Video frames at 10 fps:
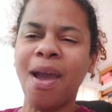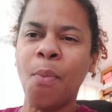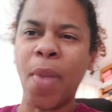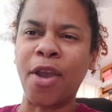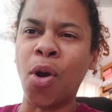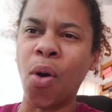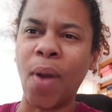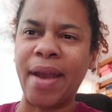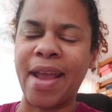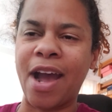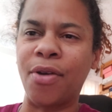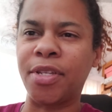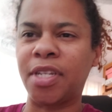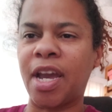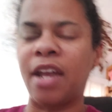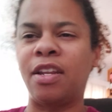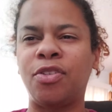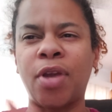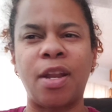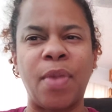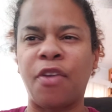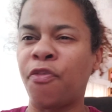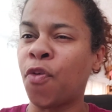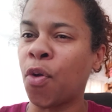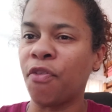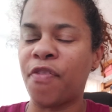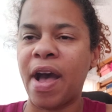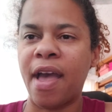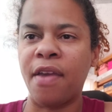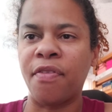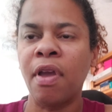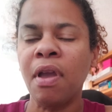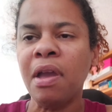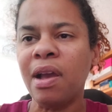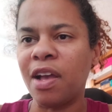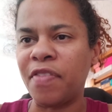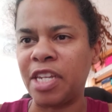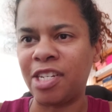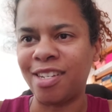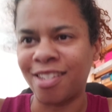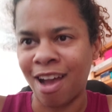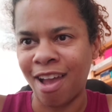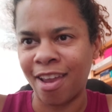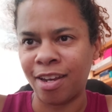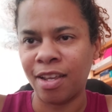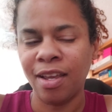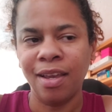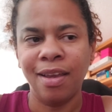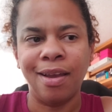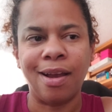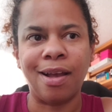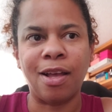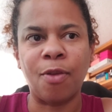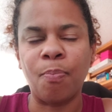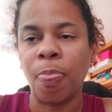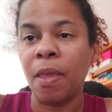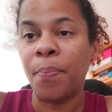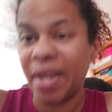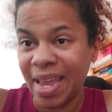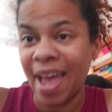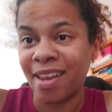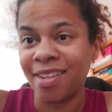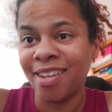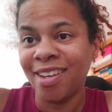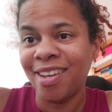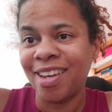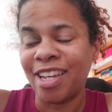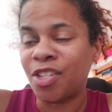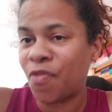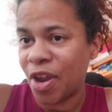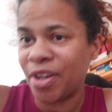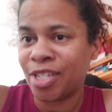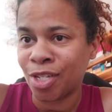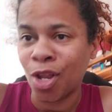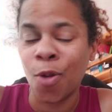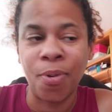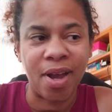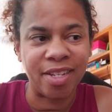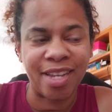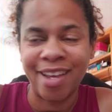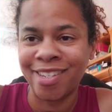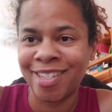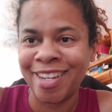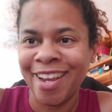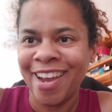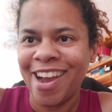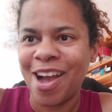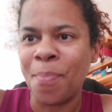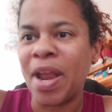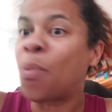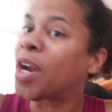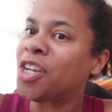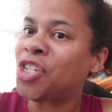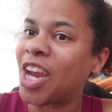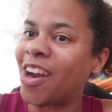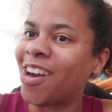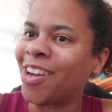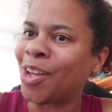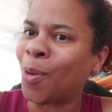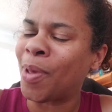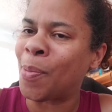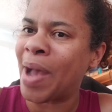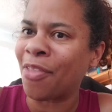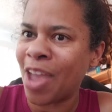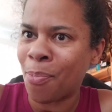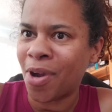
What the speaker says: My goal right now is to kind of try to make 4 or 5 of each design. But again, it's a very slow process. But I wanted to share a little bit about that